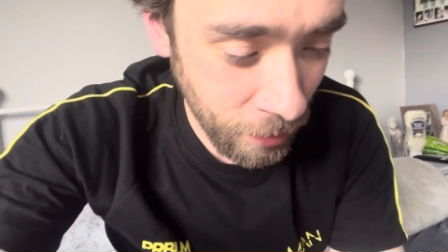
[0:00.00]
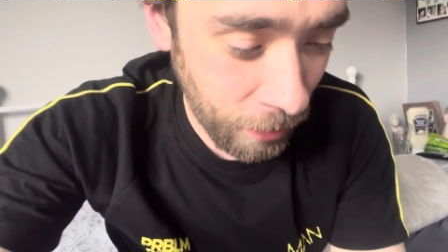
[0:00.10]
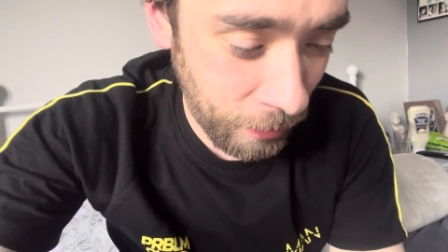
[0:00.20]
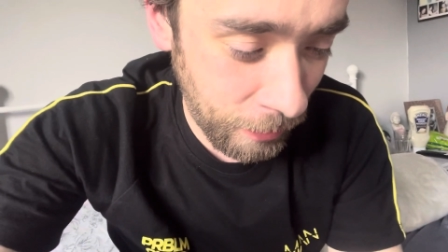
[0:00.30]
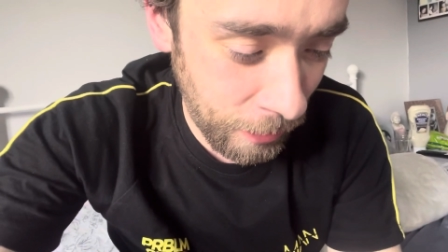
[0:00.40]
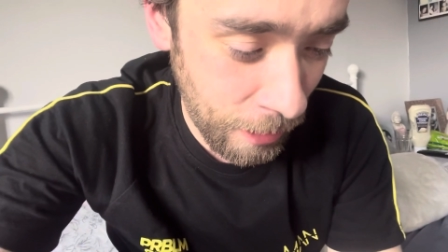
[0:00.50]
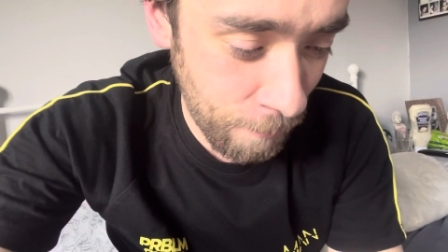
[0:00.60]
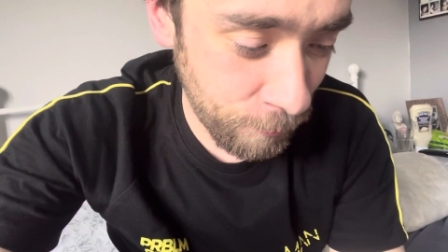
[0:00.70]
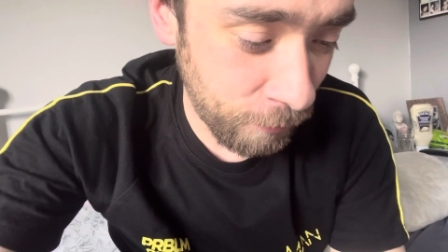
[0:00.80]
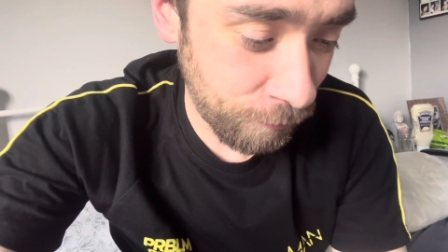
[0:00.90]

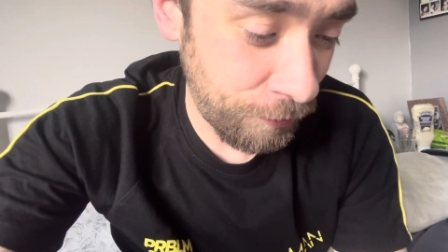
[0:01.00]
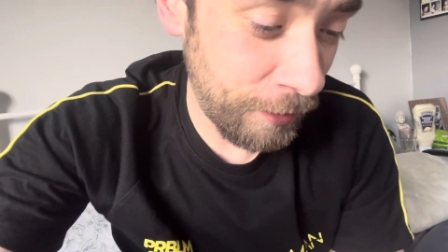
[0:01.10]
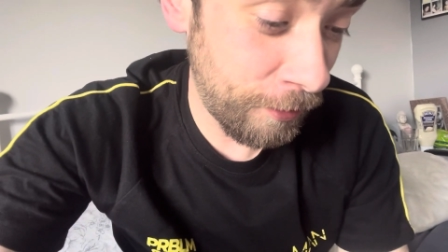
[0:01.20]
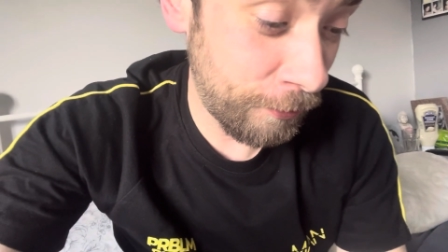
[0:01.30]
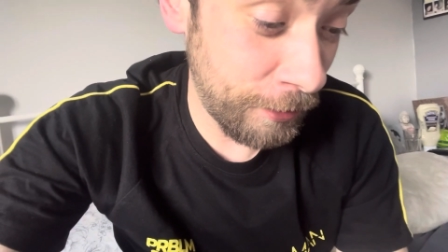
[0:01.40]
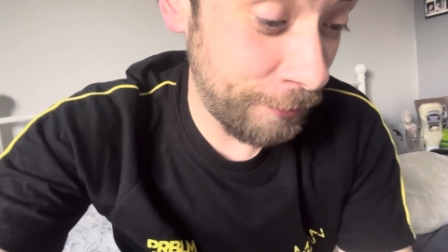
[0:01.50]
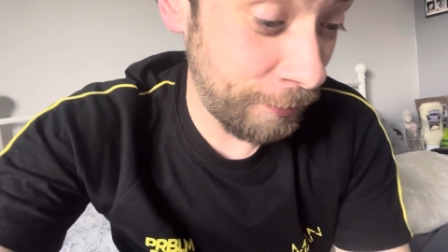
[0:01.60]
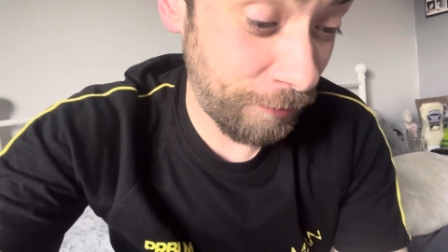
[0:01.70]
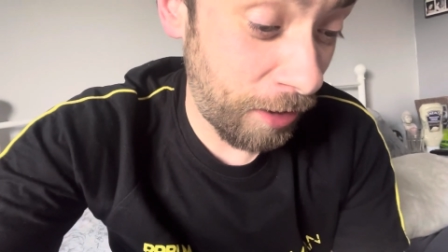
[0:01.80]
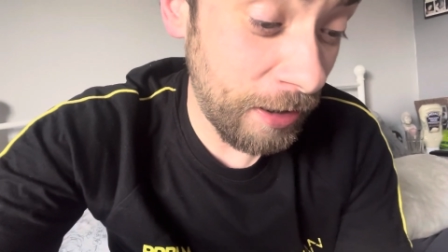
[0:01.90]
Obviously, you can cut your
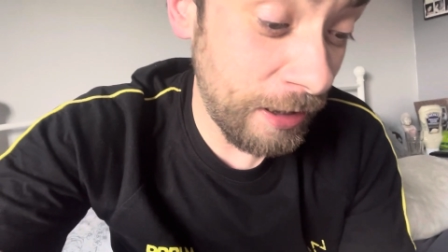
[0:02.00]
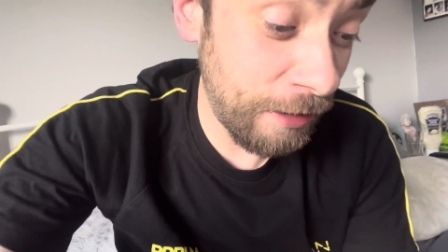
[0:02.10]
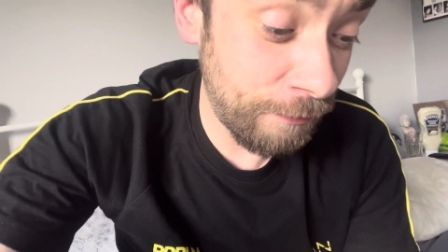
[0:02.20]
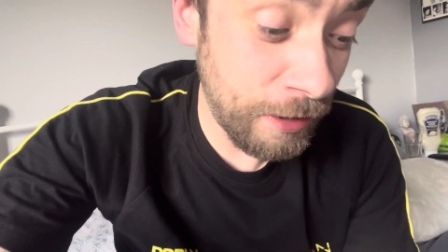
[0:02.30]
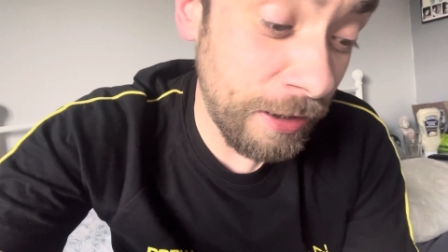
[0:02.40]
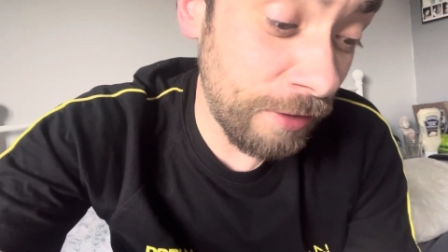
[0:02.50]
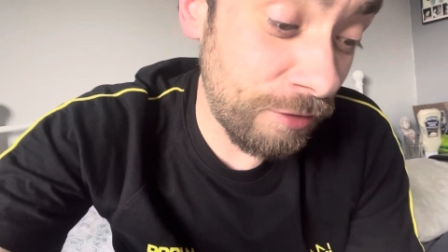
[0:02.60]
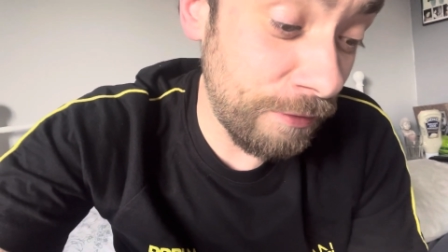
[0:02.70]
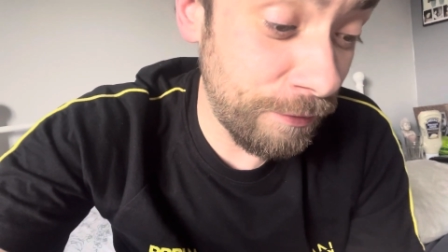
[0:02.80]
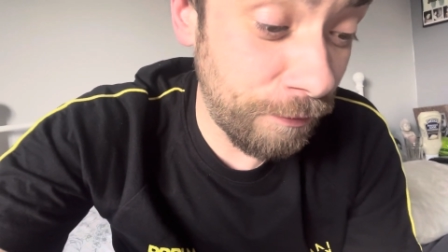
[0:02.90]
drinks out in the evening. That
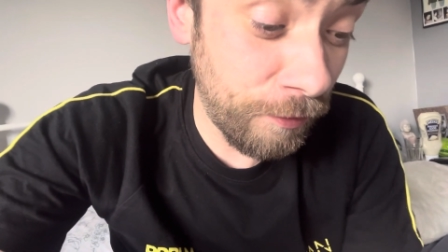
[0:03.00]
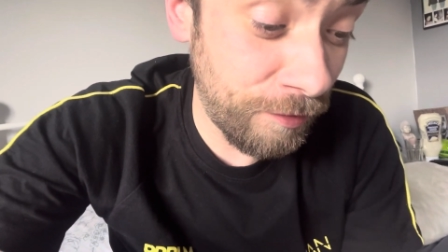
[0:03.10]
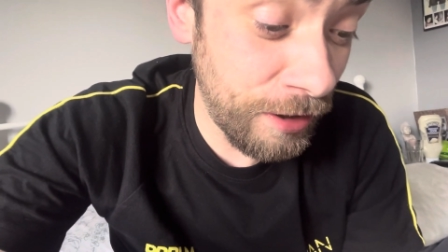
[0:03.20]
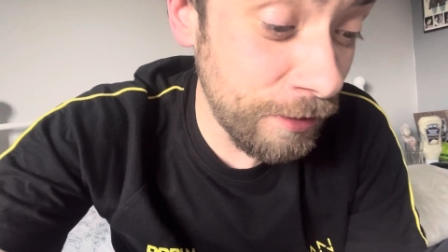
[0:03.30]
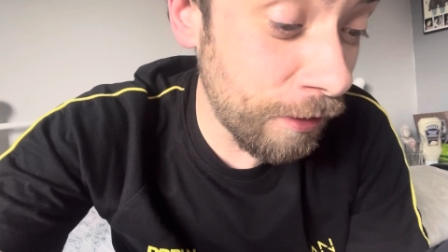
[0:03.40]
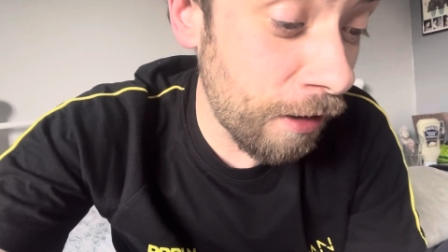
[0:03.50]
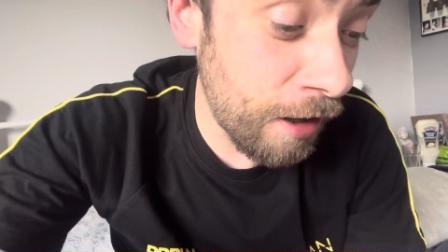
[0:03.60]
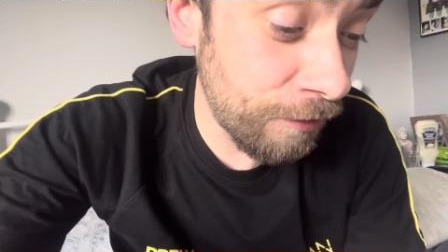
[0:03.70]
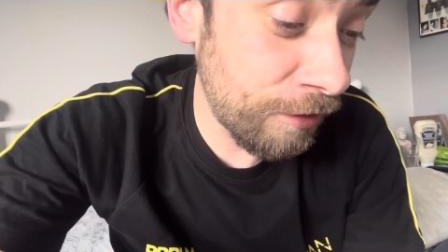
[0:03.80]
saves you €14.